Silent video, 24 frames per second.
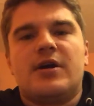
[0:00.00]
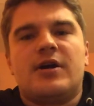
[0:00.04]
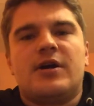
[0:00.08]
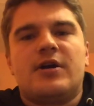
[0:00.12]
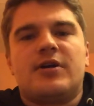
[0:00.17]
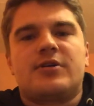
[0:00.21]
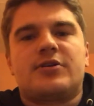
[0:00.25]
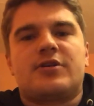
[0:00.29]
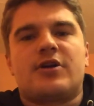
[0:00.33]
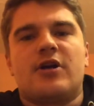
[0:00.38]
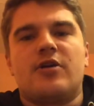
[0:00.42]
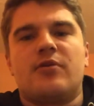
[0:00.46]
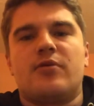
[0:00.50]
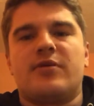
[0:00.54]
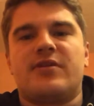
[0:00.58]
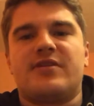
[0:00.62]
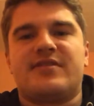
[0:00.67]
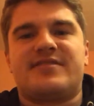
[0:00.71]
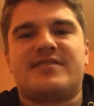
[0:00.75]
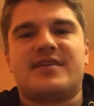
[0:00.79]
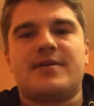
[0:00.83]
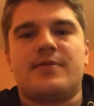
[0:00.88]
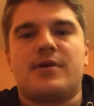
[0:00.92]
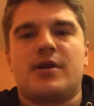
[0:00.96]
go with a
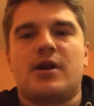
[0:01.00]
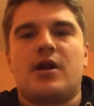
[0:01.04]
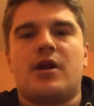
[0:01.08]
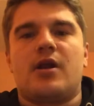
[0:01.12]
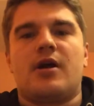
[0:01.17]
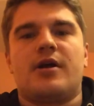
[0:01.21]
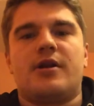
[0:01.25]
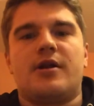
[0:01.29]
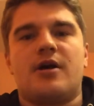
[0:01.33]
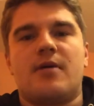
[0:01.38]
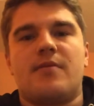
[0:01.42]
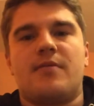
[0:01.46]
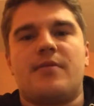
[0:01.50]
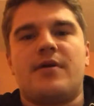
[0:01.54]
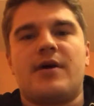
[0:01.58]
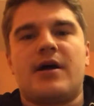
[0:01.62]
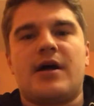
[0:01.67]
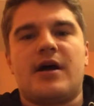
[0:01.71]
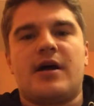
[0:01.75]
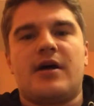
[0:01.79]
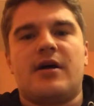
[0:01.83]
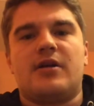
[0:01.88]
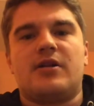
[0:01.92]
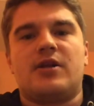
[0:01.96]
similar lineup
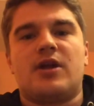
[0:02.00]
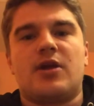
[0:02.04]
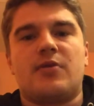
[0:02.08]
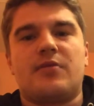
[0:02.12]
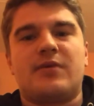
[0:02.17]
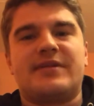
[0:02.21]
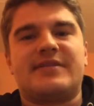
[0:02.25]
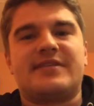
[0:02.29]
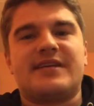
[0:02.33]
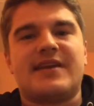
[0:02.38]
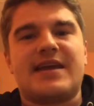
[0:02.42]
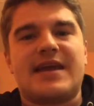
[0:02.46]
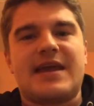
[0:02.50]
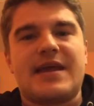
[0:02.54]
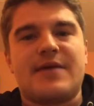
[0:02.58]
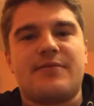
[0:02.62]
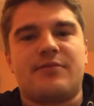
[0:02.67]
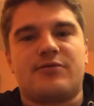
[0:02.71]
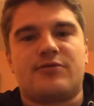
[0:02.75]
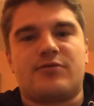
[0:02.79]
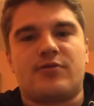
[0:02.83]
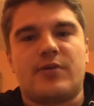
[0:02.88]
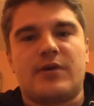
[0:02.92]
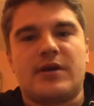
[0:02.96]
like we did at
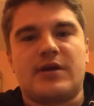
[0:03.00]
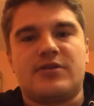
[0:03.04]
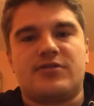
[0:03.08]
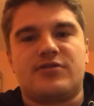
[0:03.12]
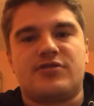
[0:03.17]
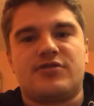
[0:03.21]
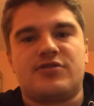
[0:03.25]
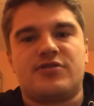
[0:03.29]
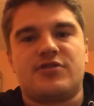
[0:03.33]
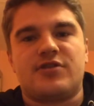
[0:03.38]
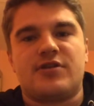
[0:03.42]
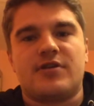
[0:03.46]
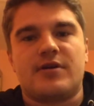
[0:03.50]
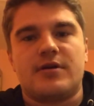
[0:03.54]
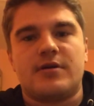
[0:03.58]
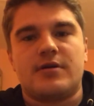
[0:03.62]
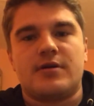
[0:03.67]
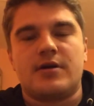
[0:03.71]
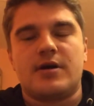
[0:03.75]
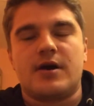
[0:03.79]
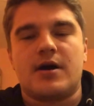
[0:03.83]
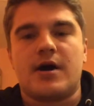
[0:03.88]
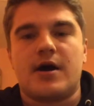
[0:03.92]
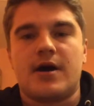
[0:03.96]
Ipswich.
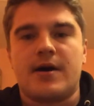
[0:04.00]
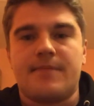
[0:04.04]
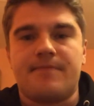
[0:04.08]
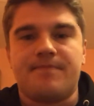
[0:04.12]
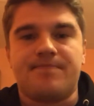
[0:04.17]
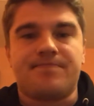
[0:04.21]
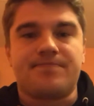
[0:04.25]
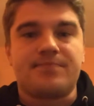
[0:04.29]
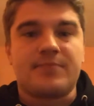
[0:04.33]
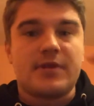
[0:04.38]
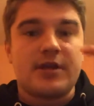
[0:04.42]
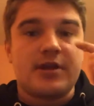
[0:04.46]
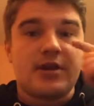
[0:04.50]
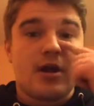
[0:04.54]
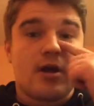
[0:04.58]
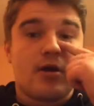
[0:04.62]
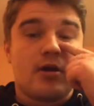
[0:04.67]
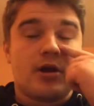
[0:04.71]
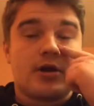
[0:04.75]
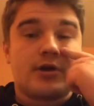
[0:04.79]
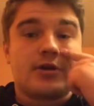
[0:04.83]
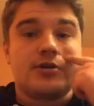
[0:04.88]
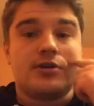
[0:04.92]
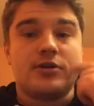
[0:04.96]
You know,
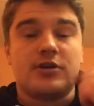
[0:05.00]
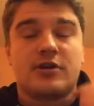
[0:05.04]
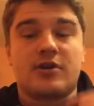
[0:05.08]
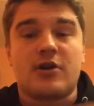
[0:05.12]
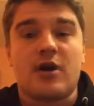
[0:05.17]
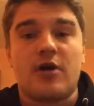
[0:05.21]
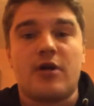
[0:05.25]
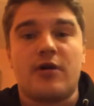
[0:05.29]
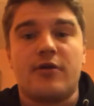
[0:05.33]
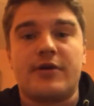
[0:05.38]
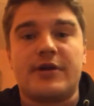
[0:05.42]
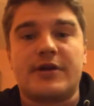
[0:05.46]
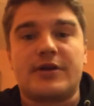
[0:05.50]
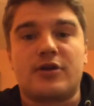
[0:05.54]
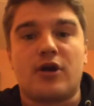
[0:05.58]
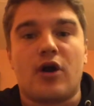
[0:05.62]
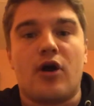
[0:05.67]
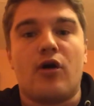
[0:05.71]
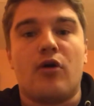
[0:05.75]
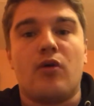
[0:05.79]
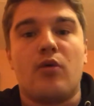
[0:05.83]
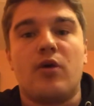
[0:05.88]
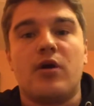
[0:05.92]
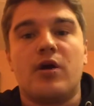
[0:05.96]
look, Yokola in
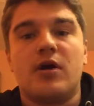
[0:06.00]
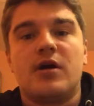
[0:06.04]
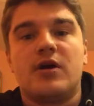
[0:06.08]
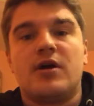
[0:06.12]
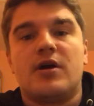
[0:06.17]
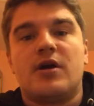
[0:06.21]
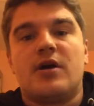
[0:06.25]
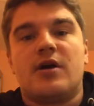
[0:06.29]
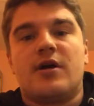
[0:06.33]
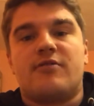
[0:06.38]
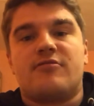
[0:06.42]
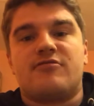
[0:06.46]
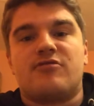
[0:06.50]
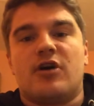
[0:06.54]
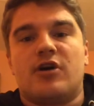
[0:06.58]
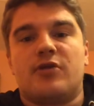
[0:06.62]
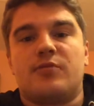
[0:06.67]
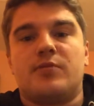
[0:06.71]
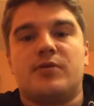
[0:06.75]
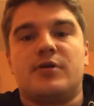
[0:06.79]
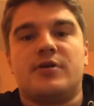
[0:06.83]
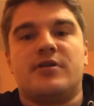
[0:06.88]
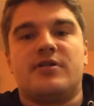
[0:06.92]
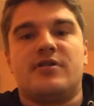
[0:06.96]
goal,
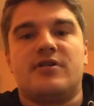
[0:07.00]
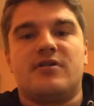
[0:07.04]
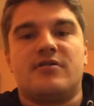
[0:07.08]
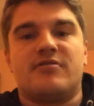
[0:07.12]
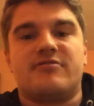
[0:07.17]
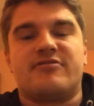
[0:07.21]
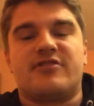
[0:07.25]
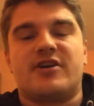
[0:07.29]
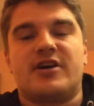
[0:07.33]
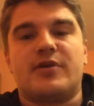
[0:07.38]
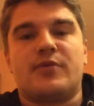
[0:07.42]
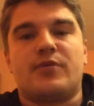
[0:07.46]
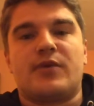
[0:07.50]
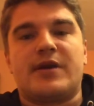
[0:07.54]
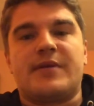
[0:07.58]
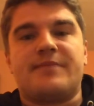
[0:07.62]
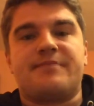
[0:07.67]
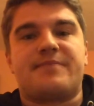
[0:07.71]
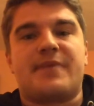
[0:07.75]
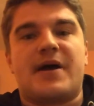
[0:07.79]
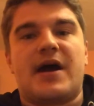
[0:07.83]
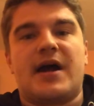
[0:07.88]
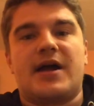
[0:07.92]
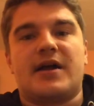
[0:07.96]
Rodman right wing
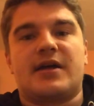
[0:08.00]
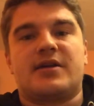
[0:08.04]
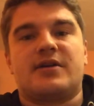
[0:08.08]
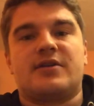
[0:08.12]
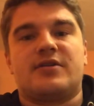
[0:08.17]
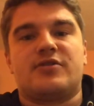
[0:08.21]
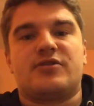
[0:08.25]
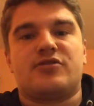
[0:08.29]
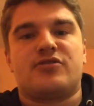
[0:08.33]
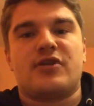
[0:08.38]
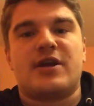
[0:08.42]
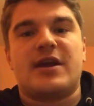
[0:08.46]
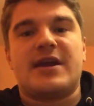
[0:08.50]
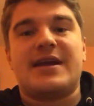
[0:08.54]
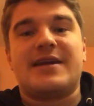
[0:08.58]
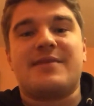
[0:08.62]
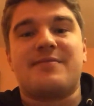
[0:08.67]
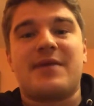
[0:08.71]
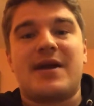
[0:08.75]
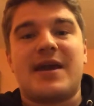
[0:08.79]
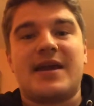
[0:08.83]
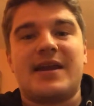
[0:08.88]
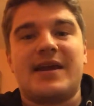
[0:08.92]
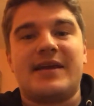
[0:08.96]
back, Craig,
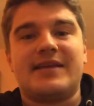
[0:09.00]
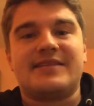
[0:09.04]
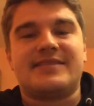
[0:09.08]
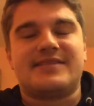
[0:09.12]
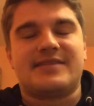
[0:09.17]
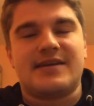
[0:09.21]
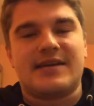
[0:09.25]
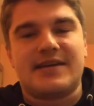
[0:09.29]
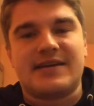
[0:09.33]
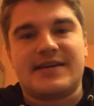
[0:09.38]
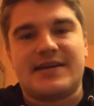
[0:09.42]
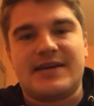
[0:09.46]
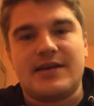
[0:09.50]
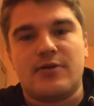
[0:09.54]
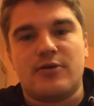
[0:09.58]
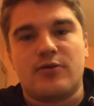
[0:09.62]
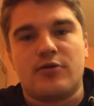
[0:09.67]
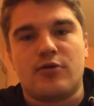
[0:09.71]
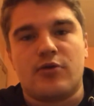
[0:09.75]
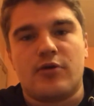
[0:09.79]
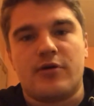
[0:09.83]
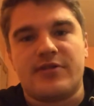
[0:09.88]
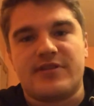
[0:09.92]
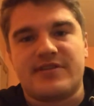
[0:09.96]
Maninksy and
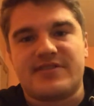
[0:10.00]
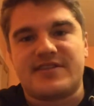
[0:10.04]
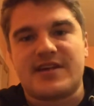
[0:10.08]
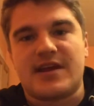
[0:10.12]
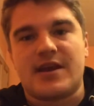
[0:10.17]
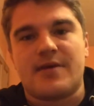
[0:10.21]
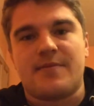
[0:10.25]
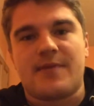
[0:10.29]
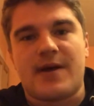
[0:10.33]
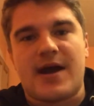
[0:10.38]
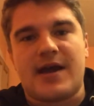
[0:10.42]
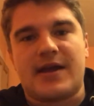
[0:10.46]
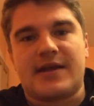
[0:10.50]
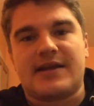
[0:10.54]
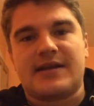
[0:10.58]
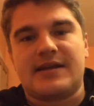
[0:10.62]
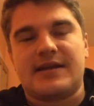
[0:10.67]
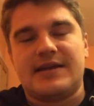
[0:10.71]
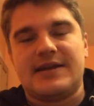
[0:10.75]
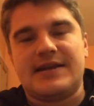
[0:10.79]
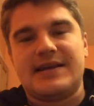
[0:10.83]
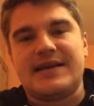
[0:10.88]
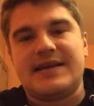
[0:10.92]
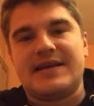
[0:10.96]
Kilgore in the centre back,
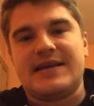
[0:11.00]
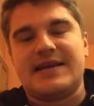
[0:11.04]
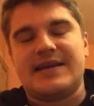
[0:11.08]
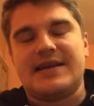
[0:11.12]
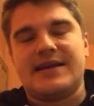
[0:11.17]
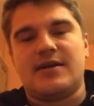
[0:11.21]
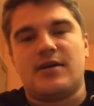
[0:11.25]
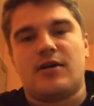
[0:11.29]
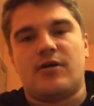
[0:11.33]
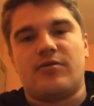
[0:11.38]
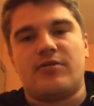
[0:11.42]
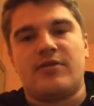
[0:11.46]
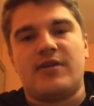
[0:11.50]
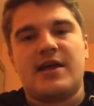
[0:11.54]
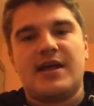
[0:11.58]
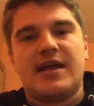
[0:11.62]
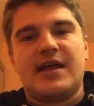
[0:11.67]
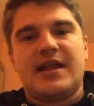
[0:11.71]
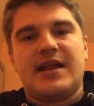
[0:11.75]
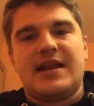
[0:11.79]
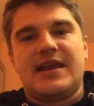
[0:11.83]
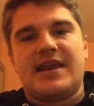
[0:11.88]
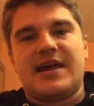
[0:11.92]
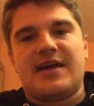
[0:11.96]
Leahy on
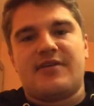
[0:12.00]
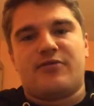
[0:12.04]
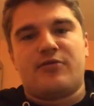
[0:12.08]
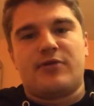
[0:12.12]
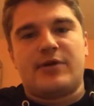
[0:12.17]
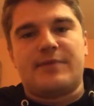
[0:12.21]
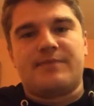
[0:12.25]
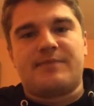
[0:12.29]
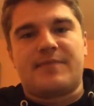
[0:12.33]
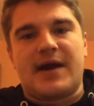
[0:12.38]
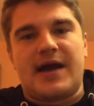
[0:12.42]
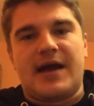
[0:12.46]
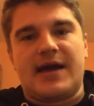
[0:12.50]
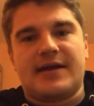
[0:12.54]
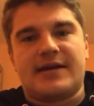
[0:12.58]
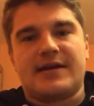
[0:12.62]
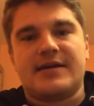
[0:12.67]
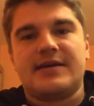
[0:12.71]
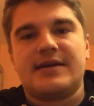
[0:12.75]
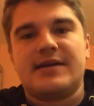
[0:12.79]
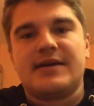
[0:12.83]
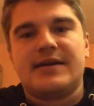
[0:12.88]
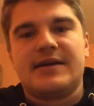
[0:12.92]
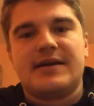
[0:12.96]
left wing
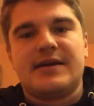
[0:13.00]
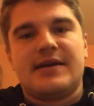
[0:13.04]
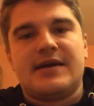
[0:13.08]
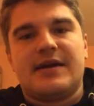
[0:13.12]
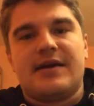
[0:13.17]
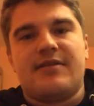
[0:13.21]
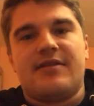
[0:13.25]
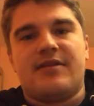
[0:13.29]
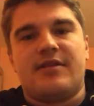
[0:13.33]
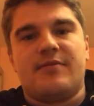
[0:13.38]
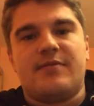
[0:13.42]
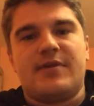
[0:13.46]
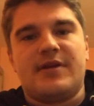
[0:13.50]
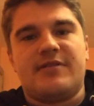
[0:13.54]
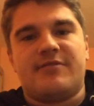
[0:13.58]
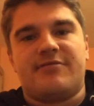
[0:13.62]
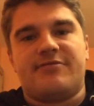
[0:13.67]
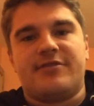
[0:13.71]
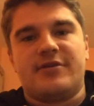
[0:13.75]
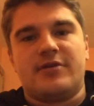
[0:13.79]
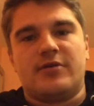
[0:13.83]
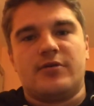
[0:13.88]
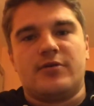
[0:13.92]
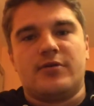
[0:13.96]
back, and then the
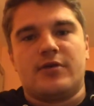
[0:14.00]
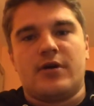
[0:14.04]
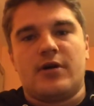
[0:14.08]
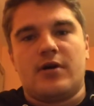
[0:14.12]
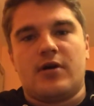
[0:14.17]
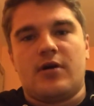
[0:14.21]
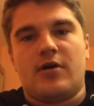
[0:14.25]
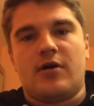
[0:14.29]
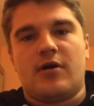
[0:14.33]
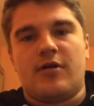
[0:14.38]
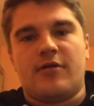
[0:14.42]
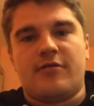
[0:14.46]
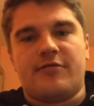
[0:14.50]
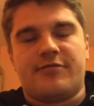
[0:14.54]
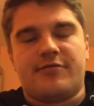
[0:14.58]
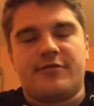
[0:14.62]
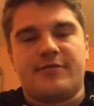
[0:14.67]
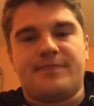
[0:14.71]
midfield of